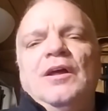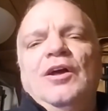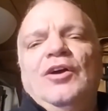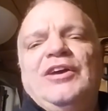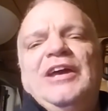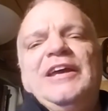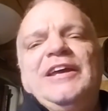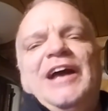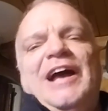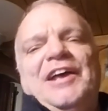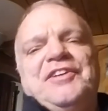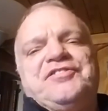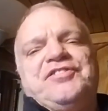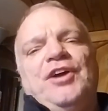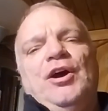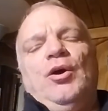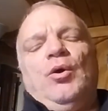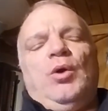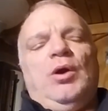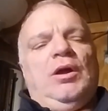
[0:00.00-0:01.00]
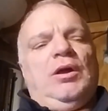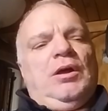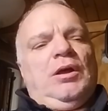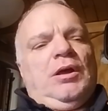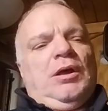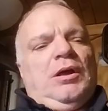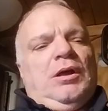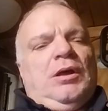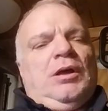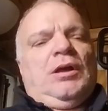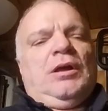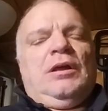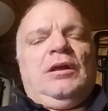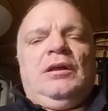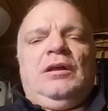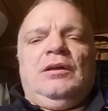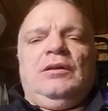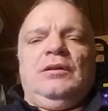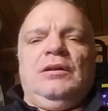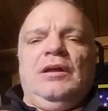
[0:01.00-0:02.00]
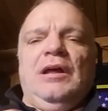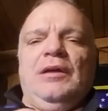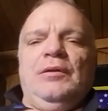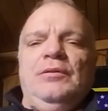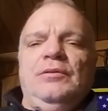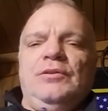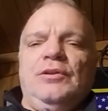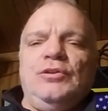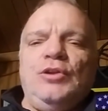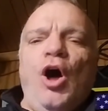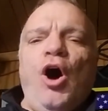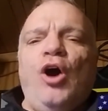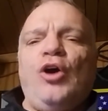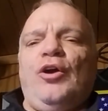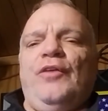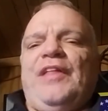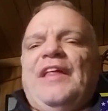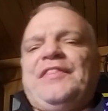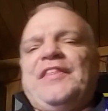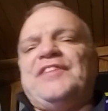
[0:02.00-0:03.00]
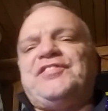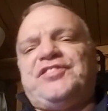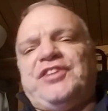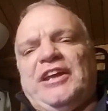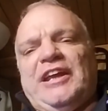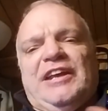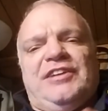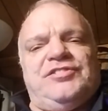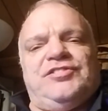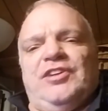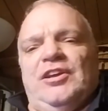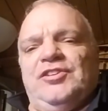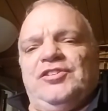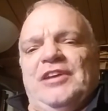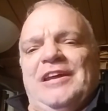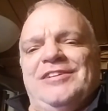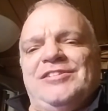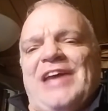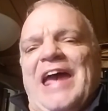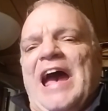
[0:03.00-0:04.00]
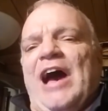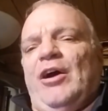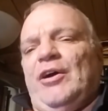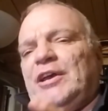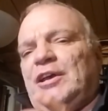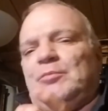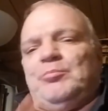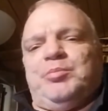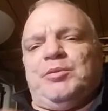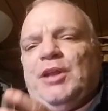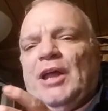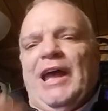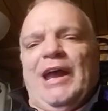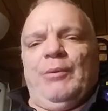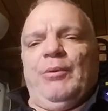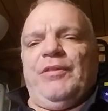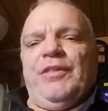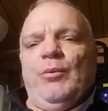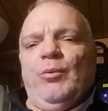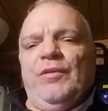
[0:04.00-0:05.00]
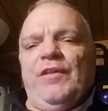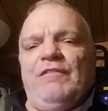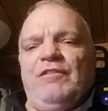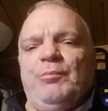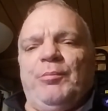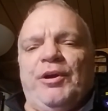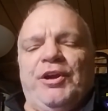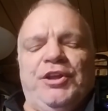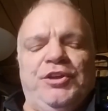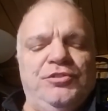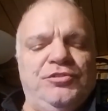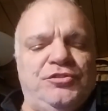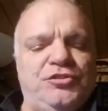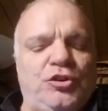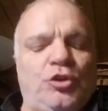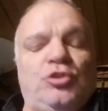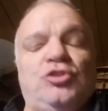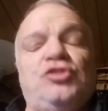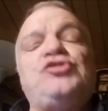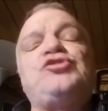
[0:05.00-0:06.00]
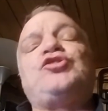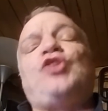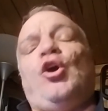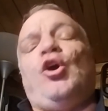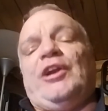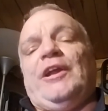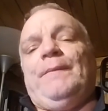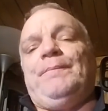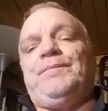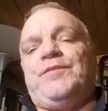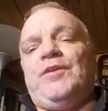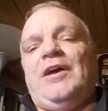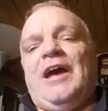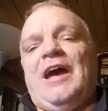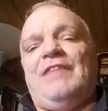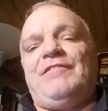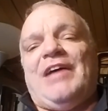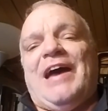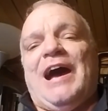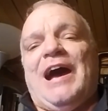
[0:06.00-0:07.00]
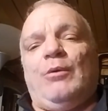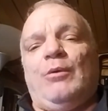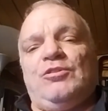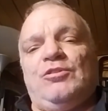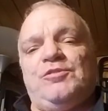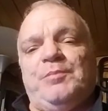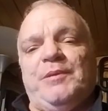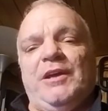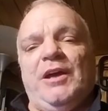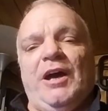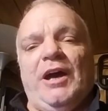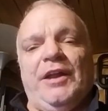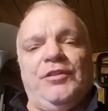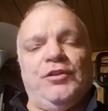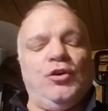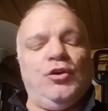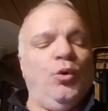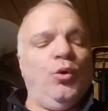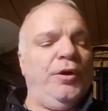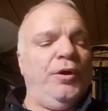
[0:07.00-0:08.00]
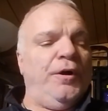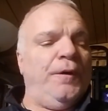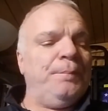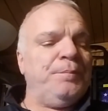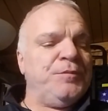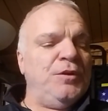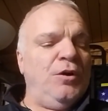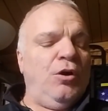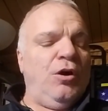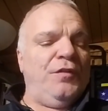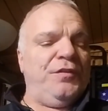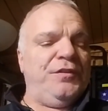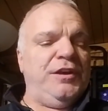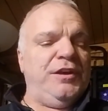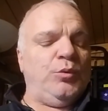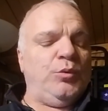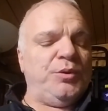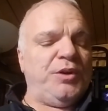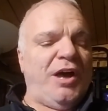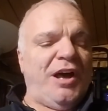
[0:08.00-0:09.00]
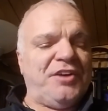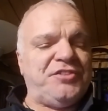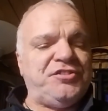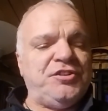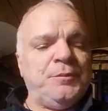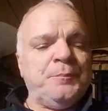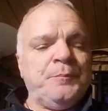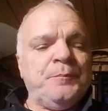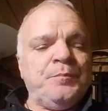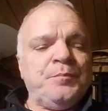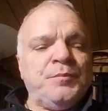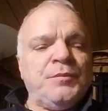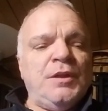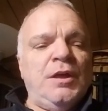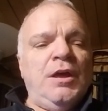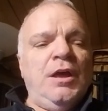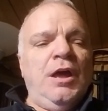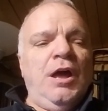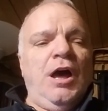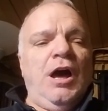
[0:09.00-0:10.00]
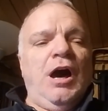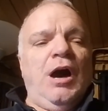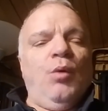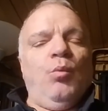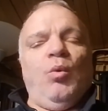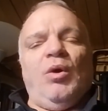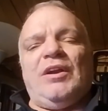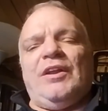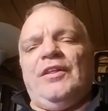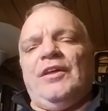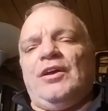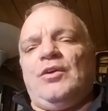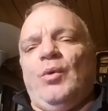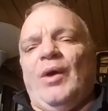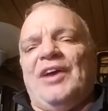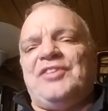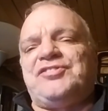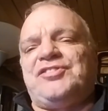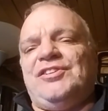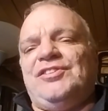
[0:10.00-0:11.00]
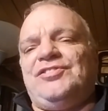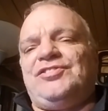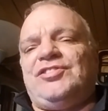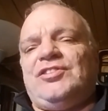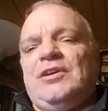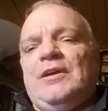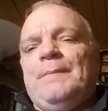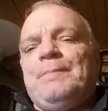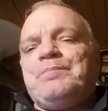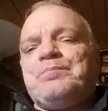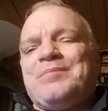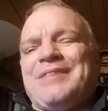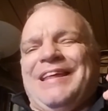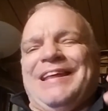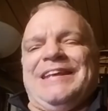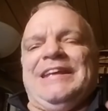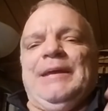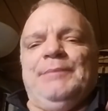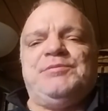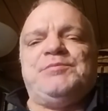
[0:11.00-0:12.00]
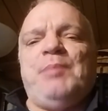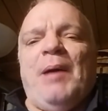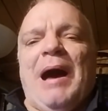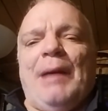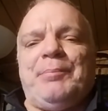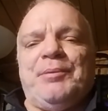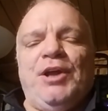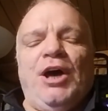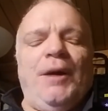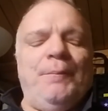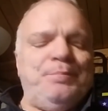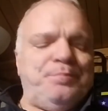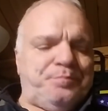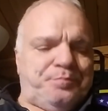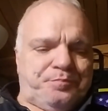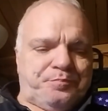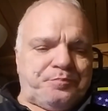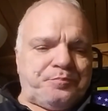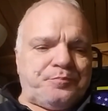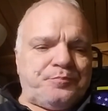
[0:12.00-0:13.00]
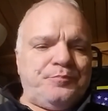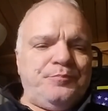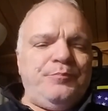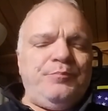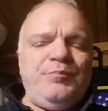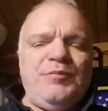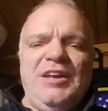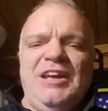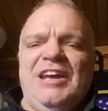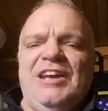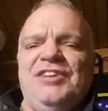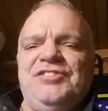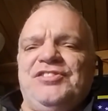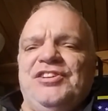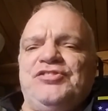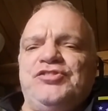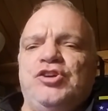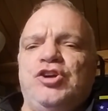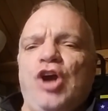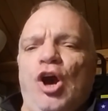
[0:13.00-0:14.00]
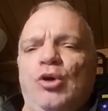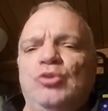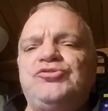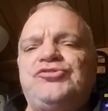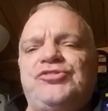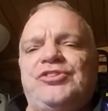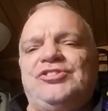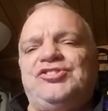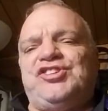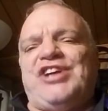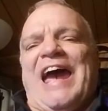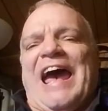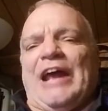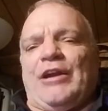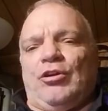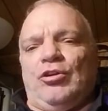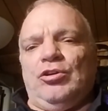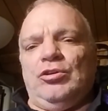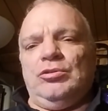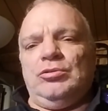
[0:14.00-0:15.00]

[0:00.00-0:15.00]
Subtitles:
Okay, guys, so the longer that this thing is out in play with everybody starting to have hours behind the coil on the Equinox, one of the questions that keeps popping up is this ghost chatter.